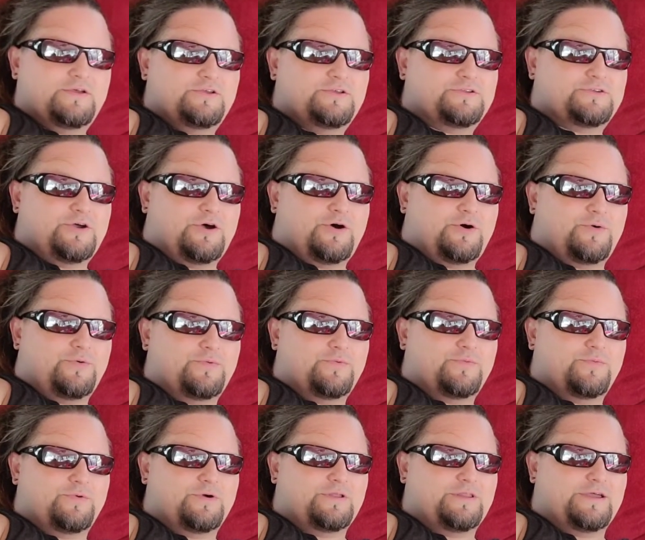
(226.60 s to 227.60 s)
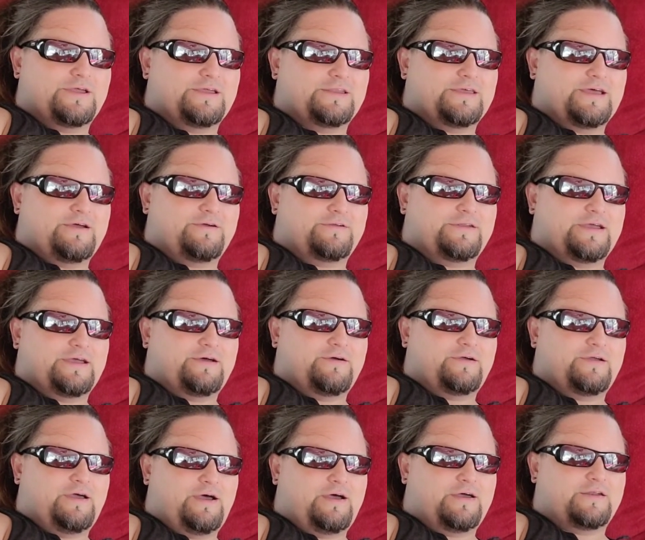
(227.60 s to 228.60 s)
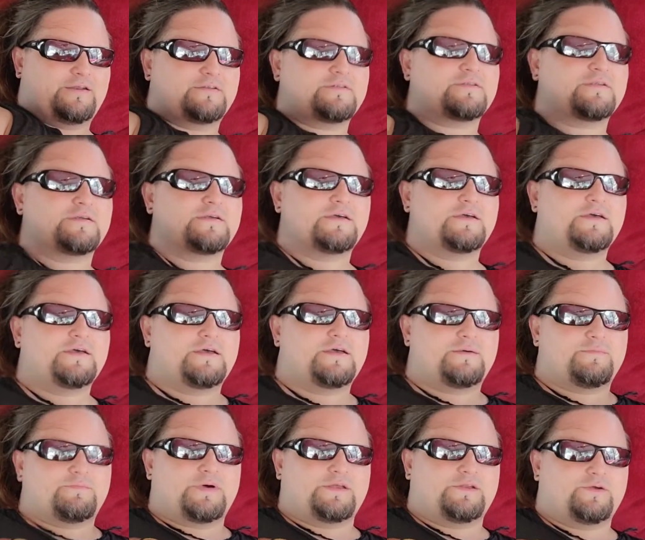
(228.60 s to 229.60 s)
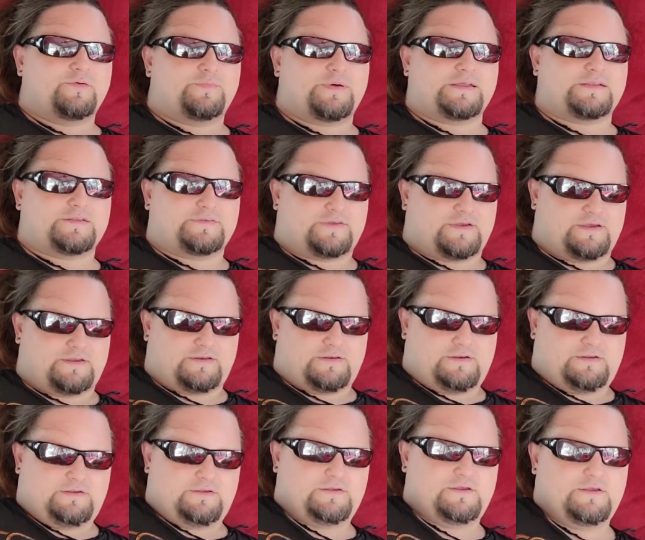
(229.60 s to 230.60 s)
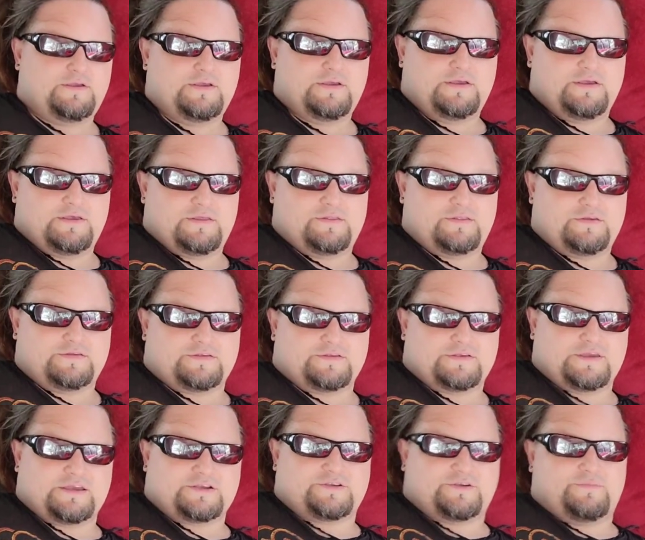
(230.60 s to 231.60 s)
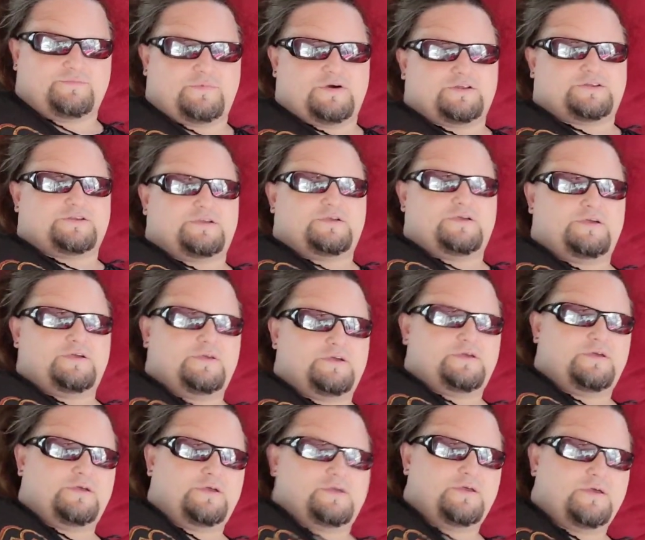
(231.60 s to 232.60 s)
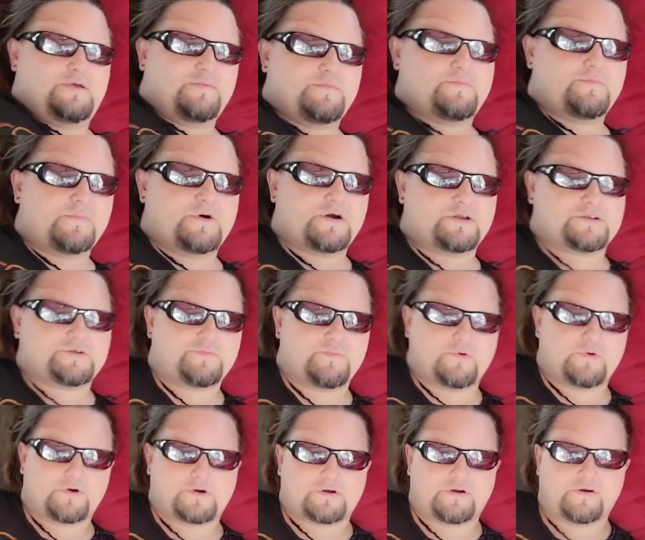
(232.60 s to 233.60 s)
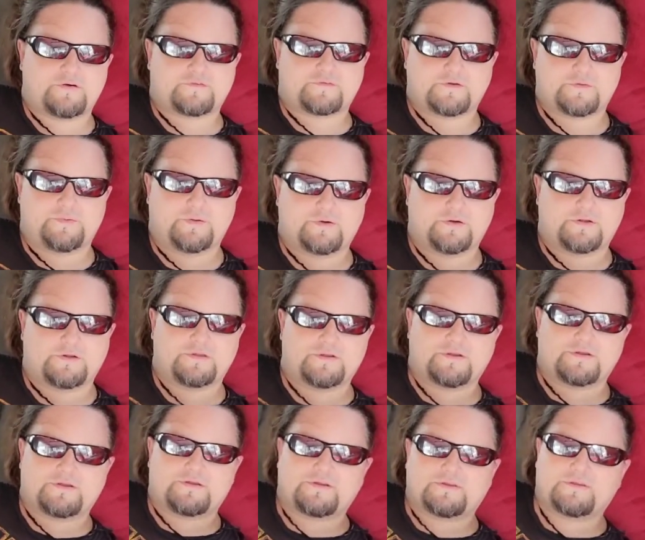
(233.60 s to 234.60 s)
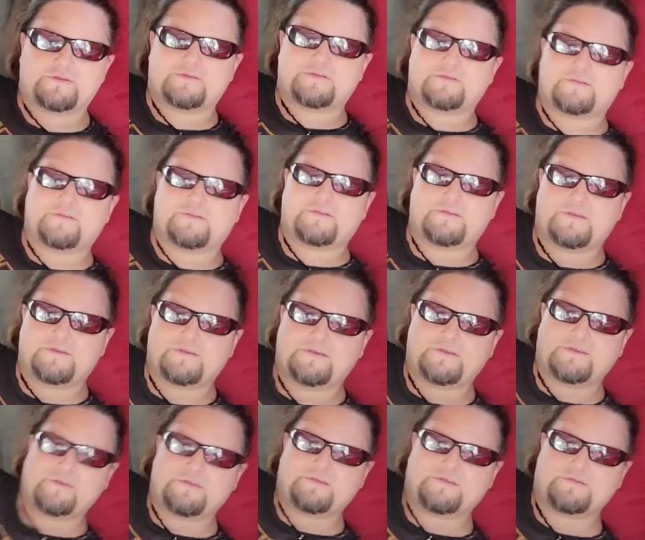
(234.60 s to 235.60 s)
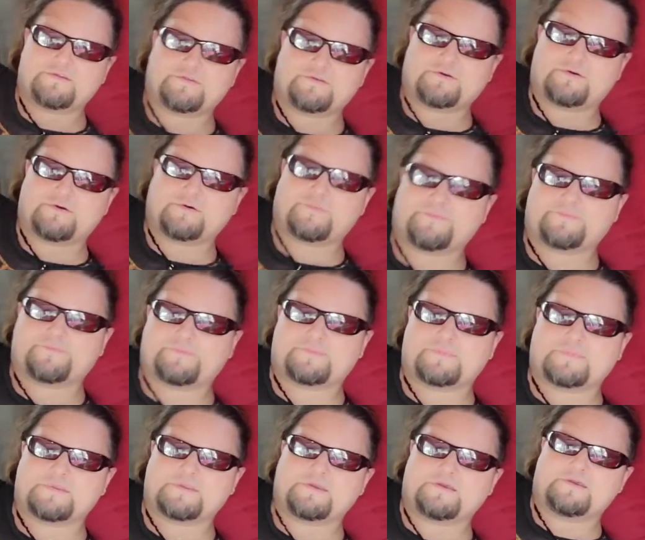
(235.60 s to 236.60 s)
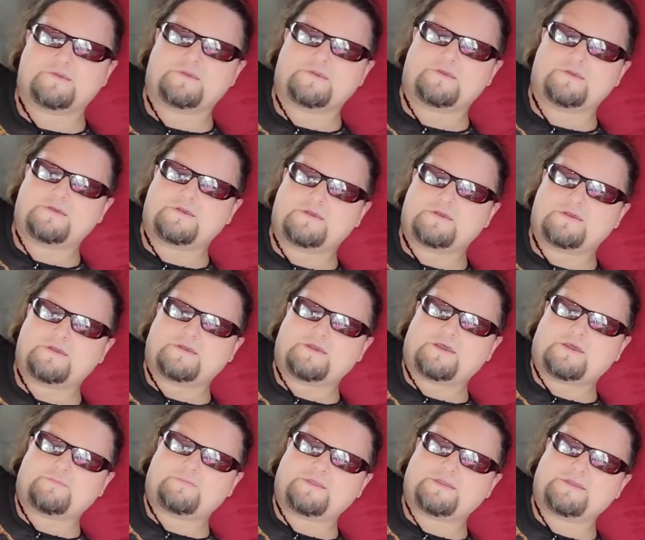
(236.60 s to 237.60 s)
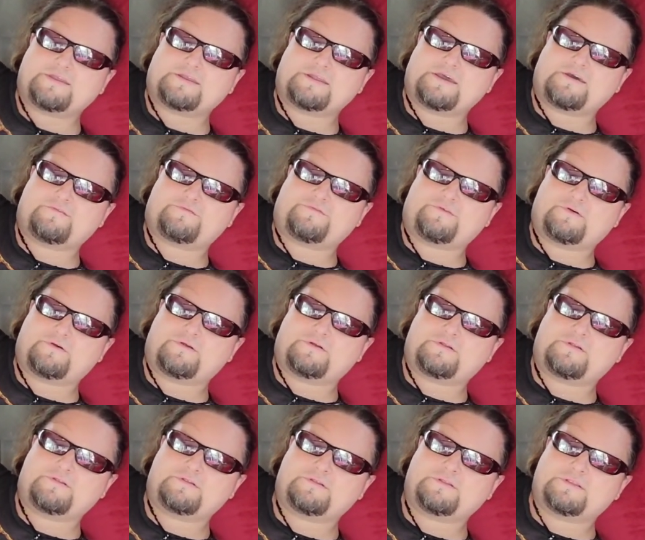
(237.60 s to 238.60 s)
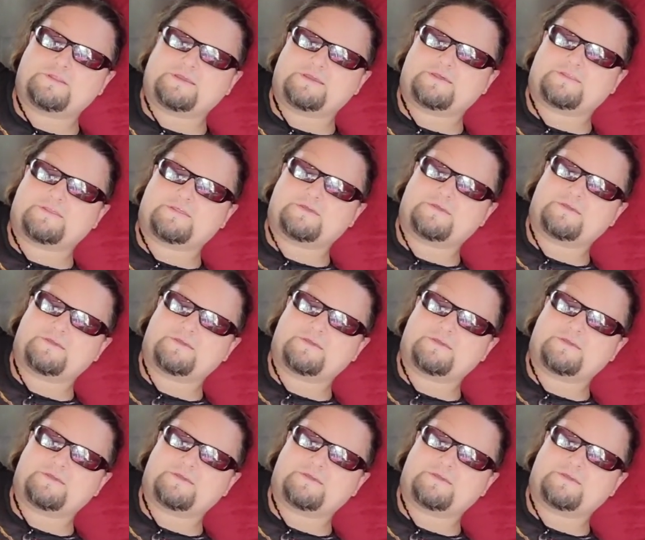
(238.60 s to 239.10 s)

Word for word: so we're laying down now on my new bed design. This is actually much, much more comfortable. So I'm laying down full length,